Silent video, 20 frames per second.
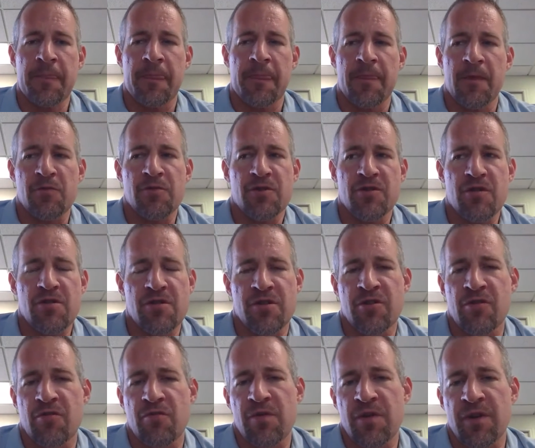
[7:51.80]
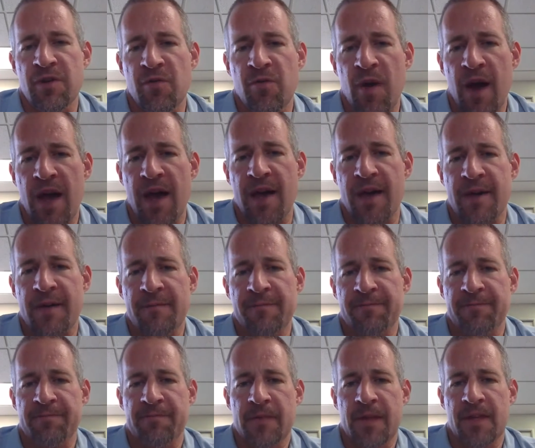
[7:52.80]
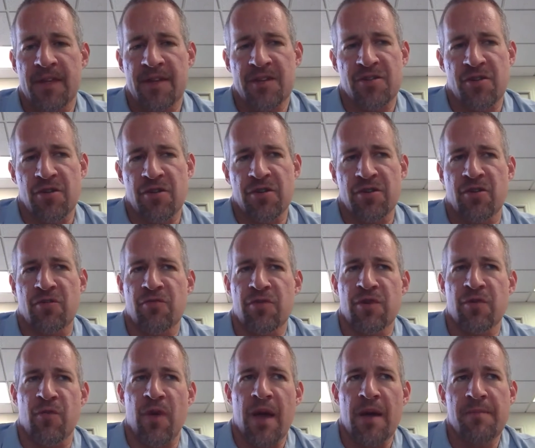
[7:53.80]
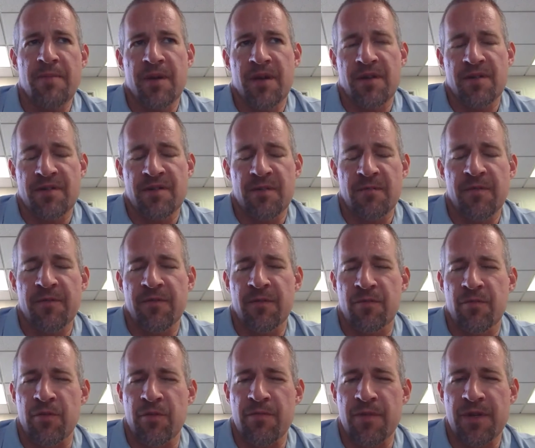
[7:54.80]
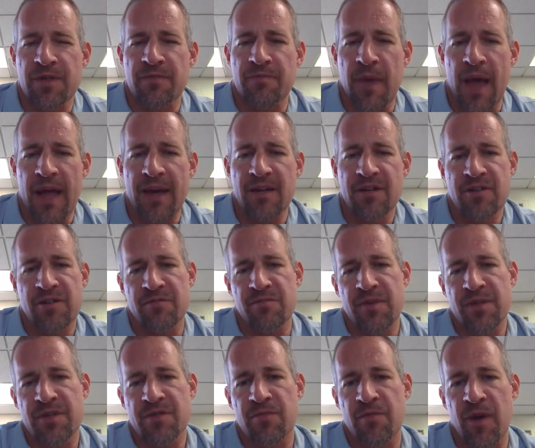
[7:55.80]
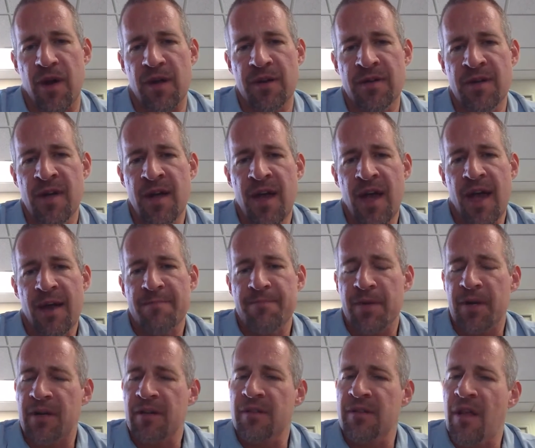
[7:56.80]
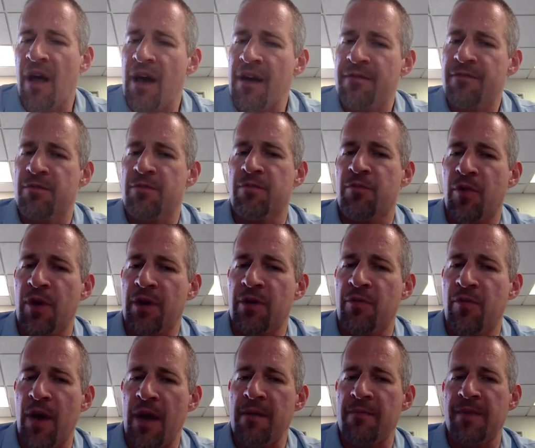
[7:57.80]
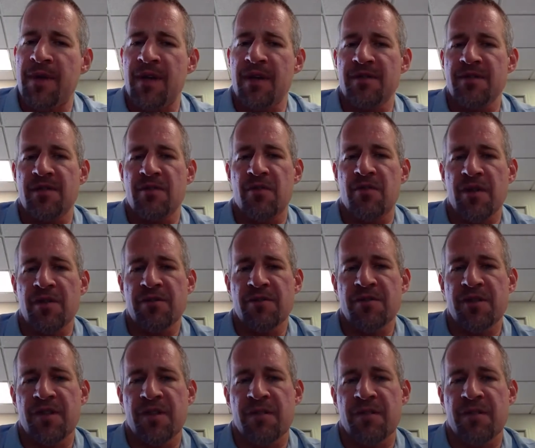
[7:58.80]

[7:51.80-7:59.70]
those started going away. And they started going away because some of them were mismanaged and misrun, but a lot of them went away because they were under the